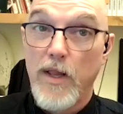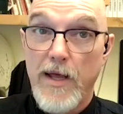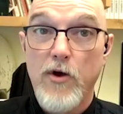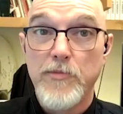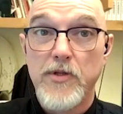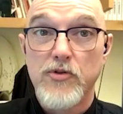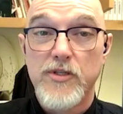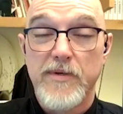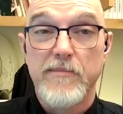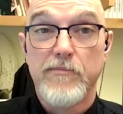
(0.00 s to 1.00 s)
Well, I hope that
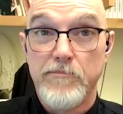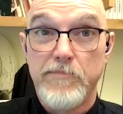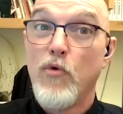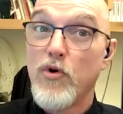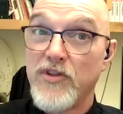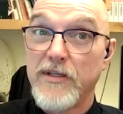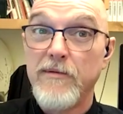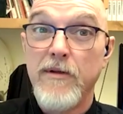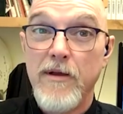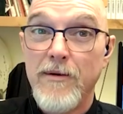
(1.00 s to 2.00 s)
there's some more
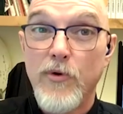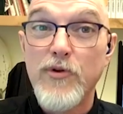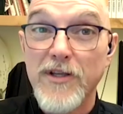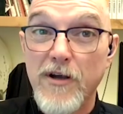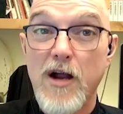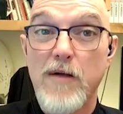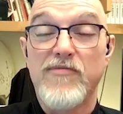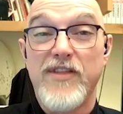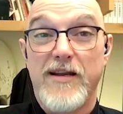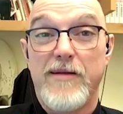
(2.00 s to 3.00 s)
than
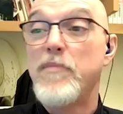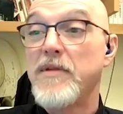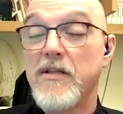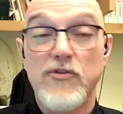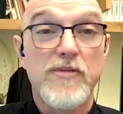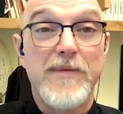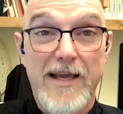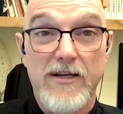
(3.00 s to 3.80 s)
karma for that. I'm hoping that there's some